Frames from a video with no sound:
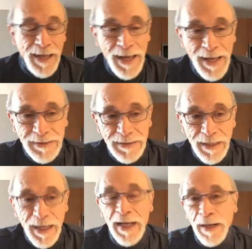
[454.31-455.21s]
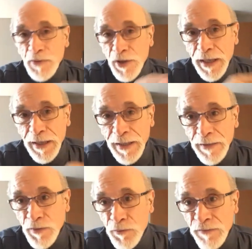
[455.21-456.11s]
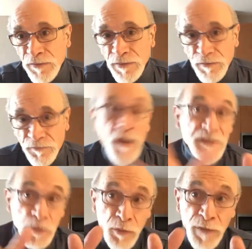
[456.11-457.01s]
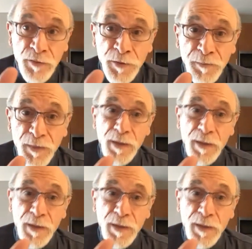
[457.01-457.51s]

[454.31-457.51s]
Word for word: And, uh, and I'm looking, and in the river, the Fraser River,